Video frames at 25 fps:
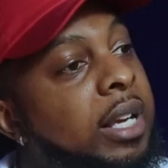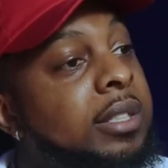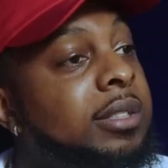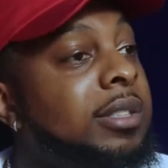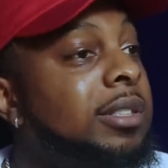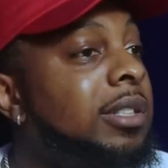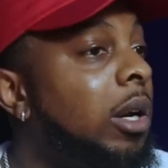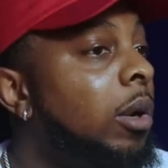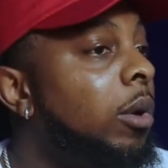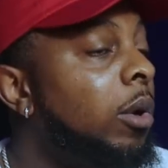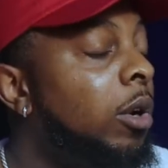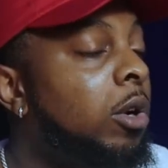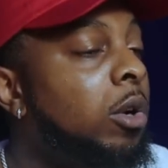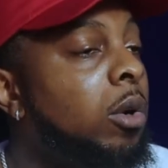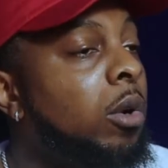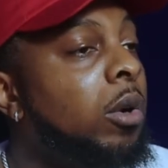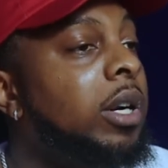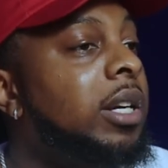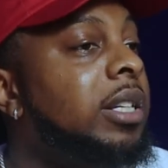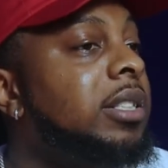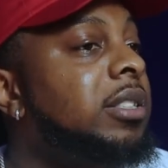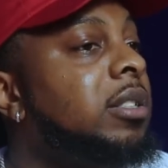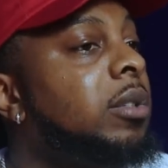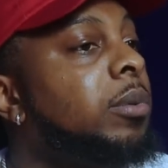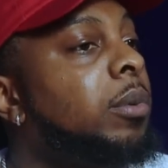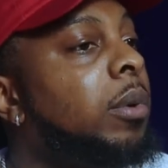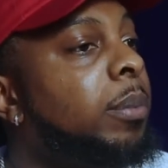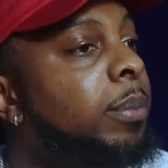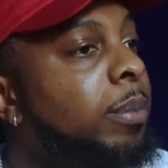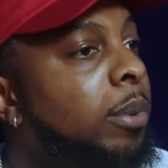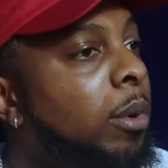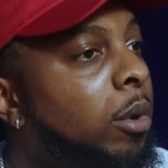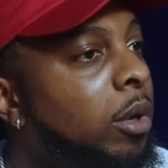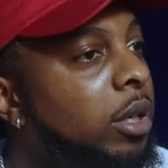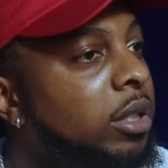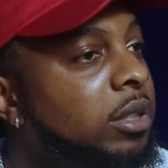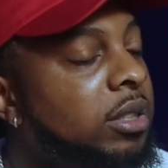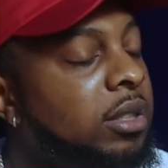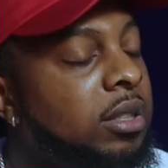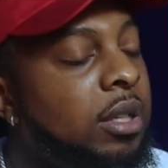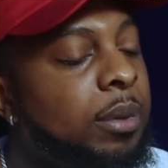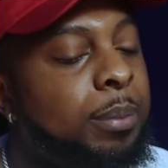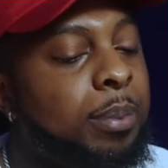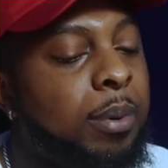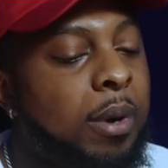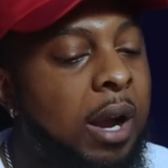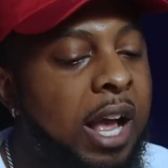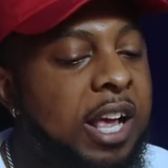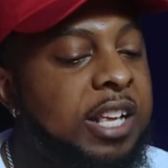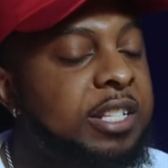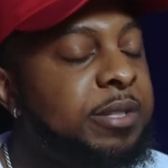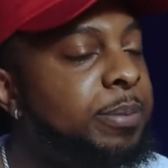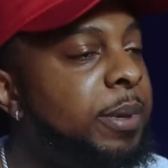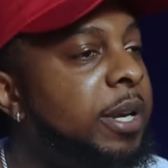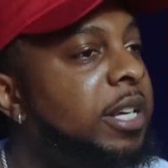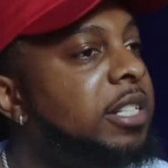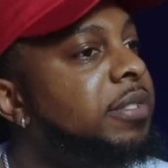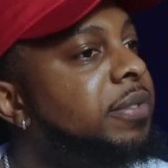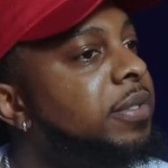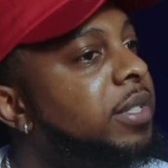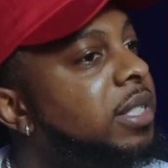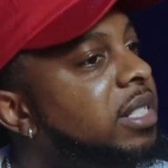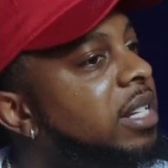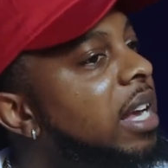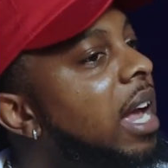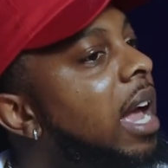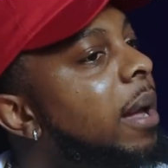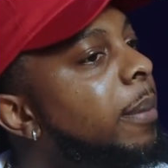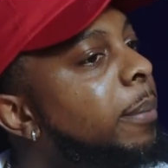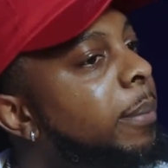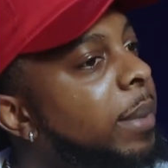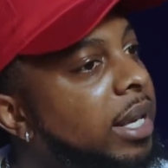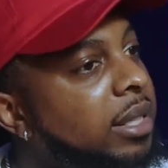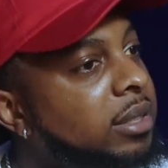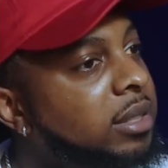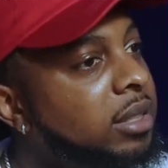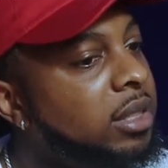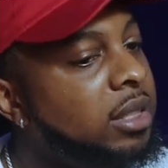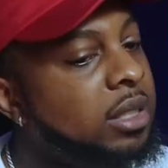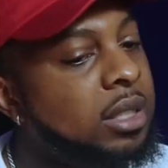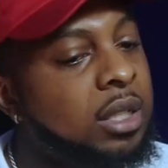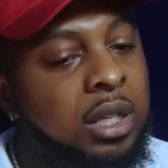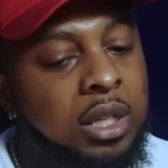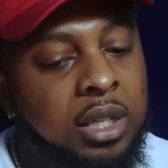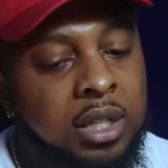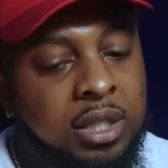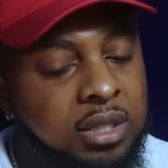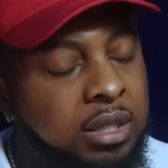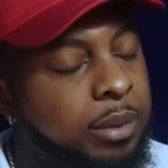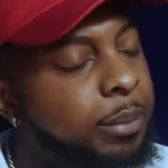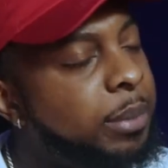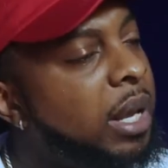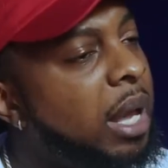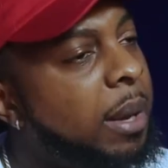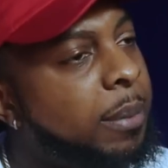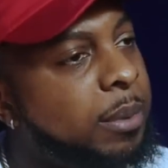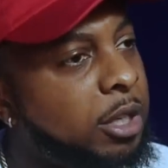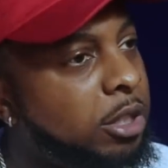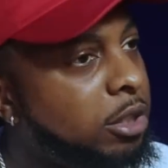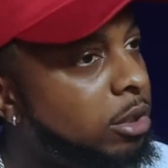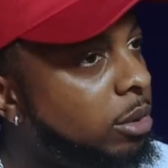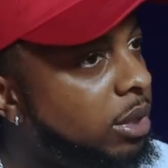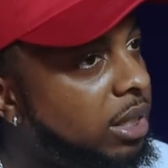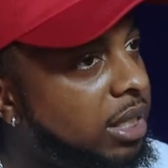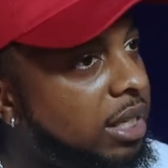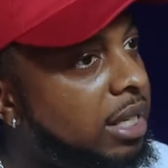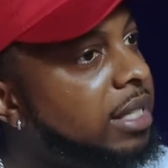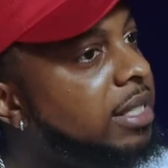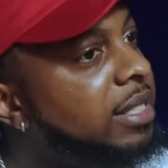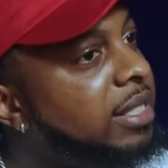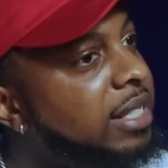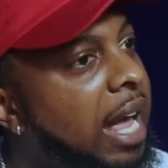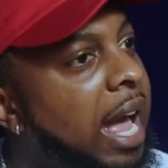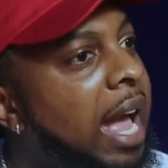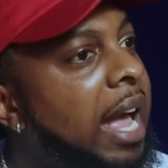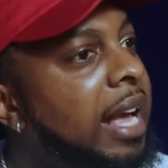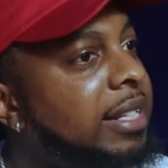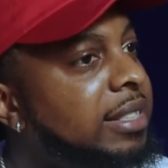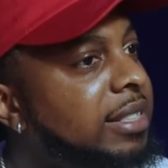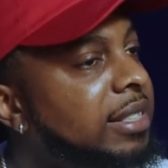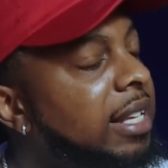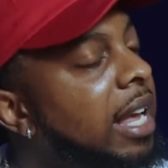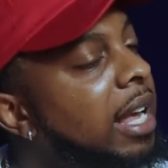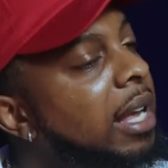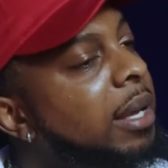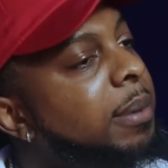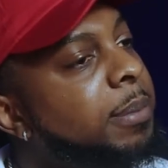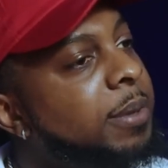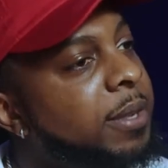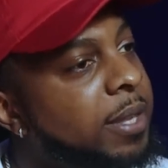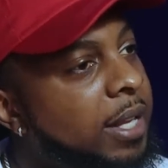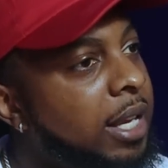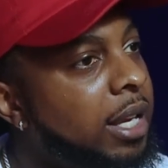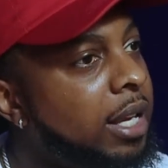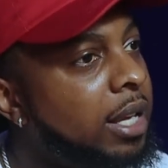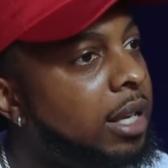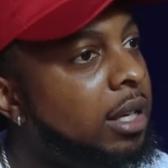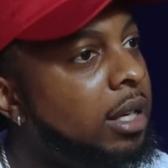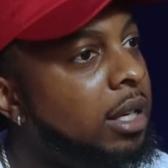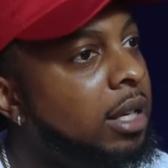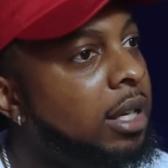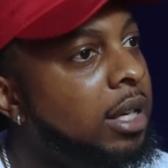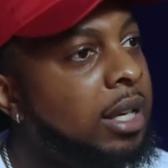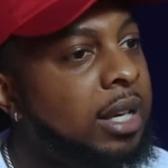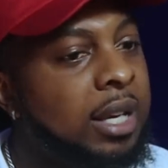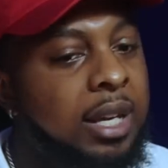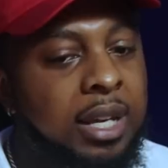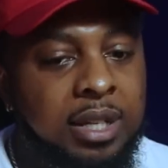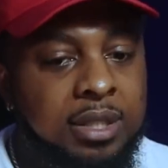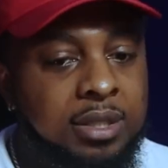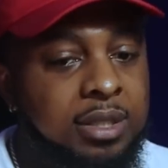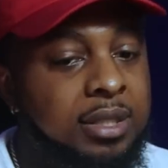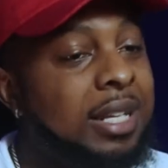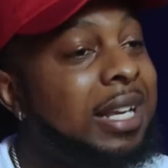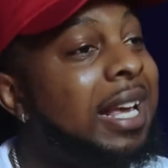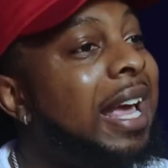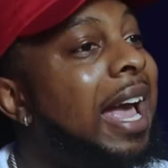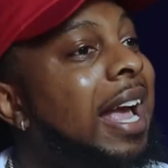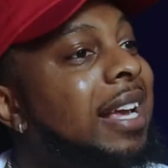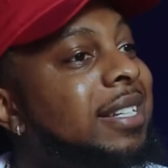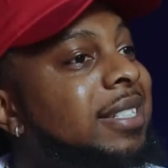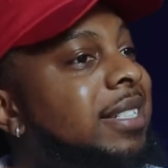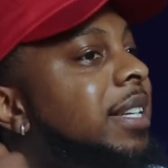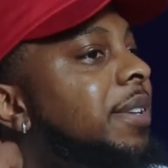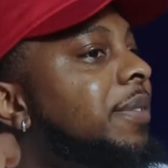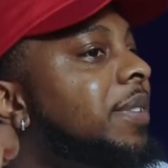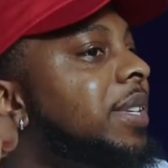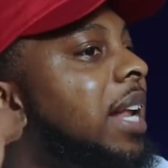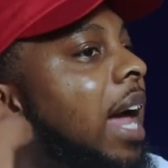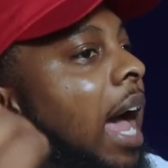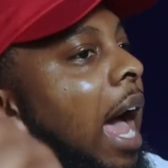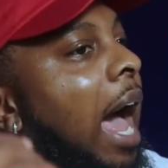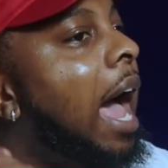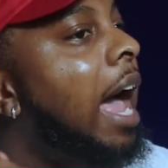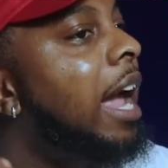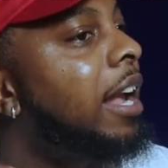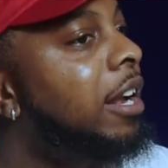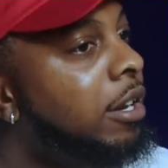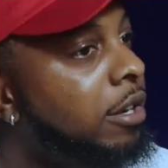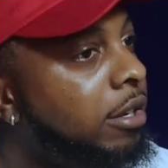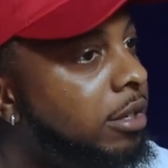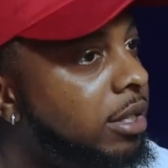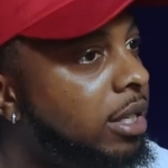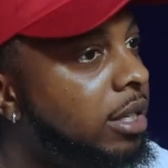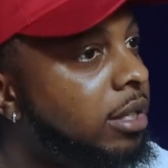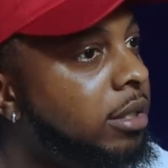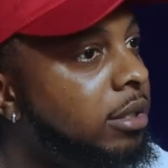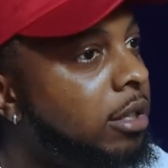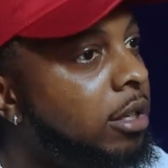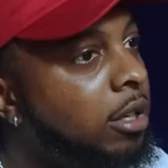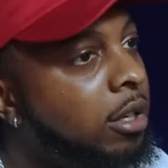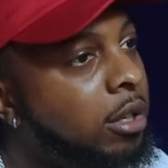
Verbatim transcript: And so, according to reports, the prospects for John Metchie to be able to do the exact same thing is actually even higher than